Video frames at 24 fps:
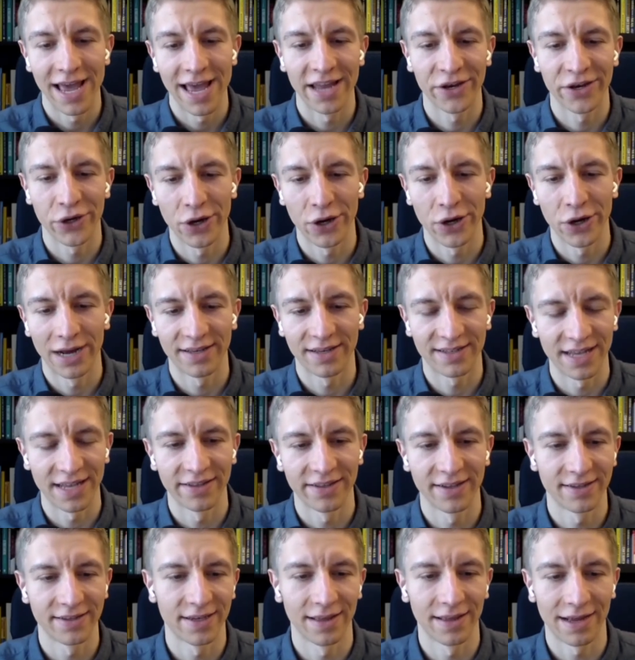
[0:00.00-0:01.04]
and you know, I
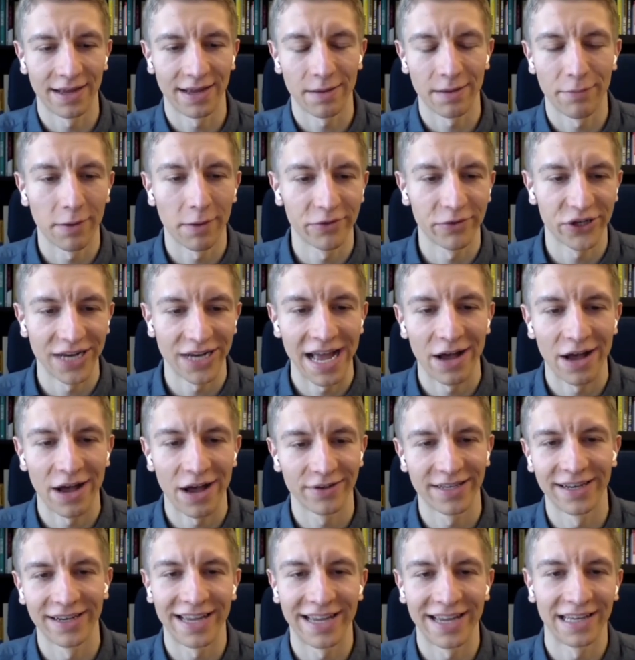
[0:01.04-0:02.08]
send it to like a publishing
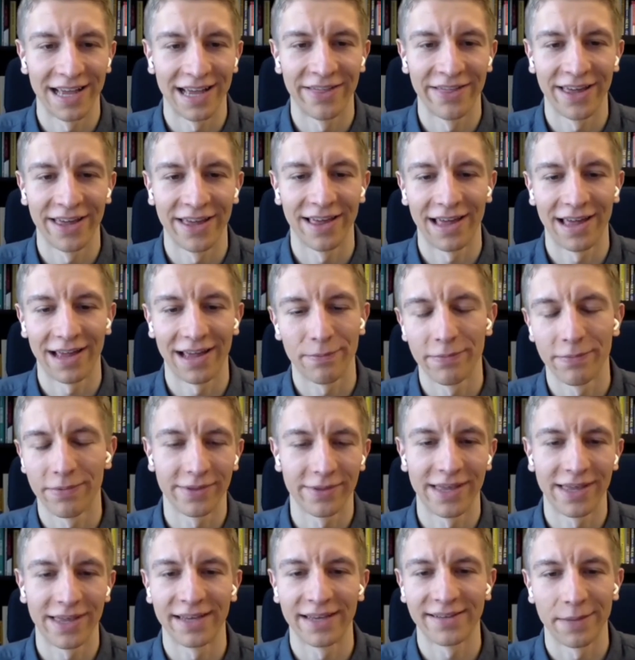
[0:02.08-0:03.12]
house, and it gets, and they like
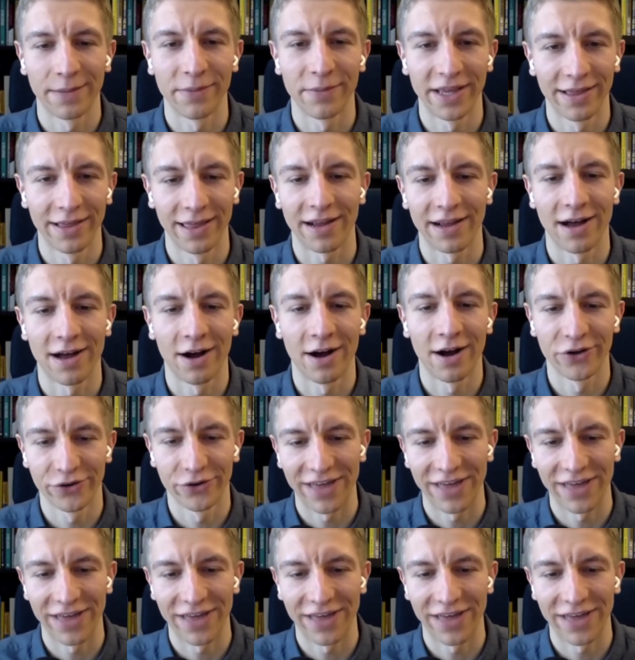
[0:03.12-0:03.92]
they send me like a hundred